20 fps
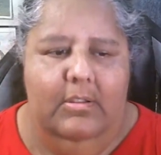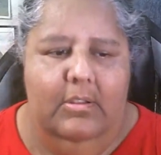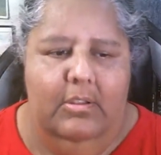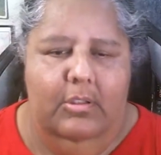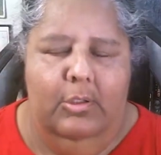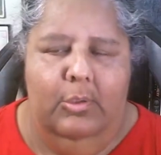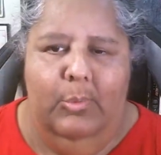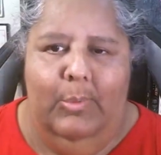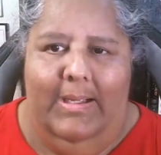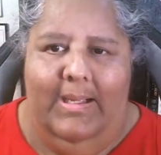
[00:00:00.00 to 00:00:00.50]

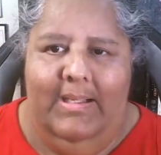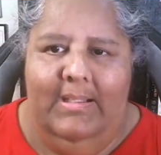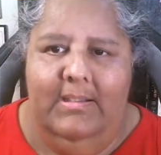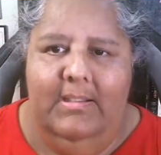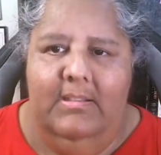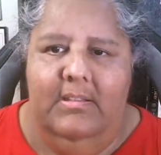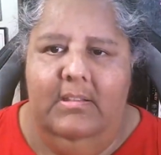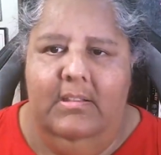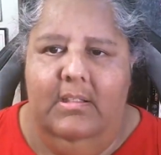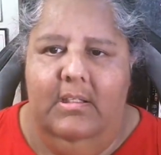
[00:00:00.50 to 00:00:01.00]

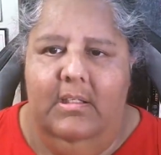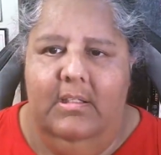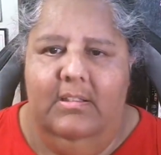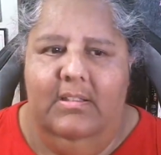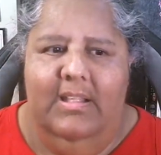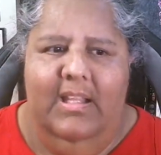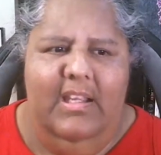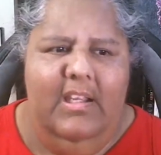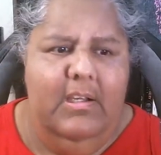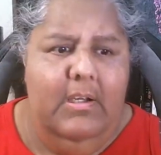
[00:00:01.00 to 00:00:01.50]
LlewelynCon,
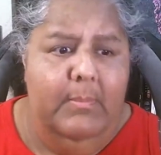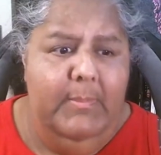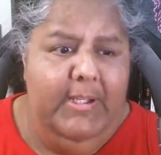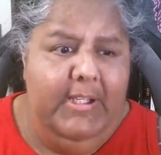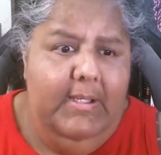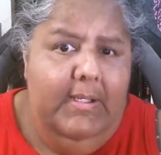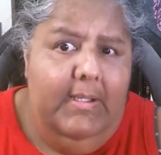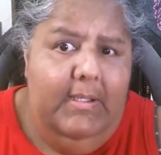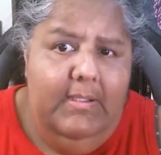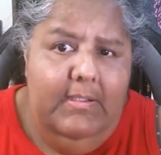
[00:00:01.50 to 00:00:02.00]
like
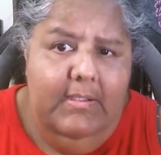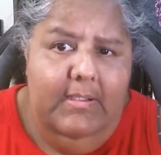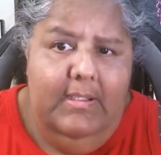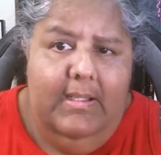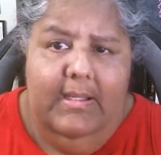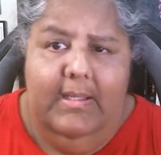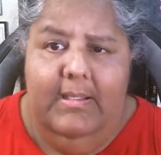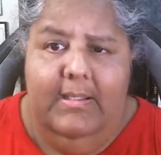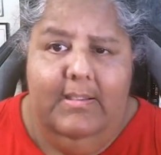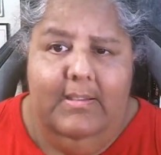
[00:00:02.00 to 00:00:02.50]
Comic-Con,
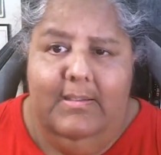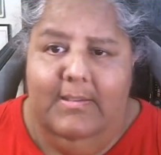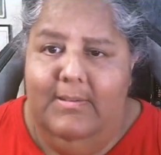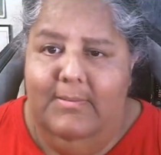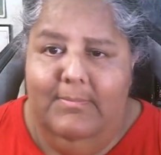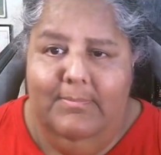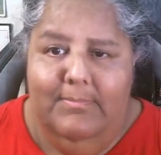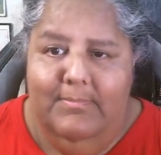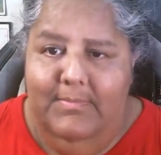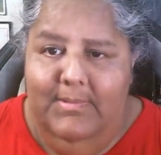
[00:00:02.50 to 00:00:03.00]
like,
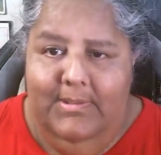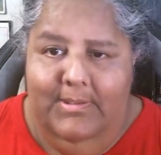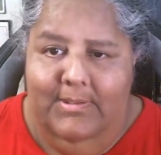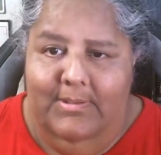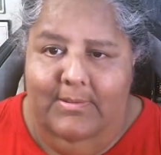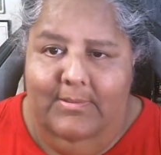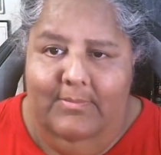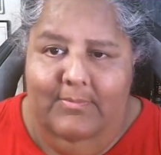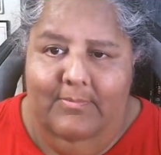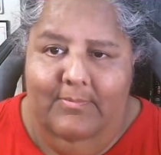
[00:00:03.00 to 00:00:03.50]
you
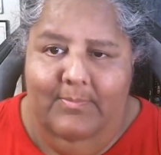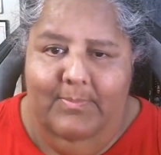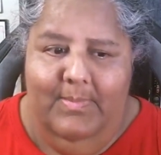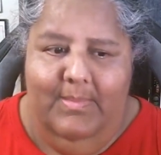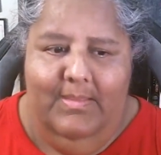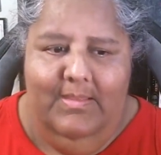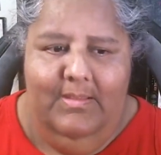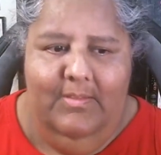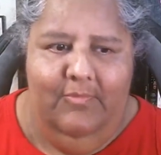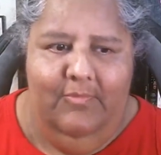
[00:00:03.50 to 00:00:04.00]
know, the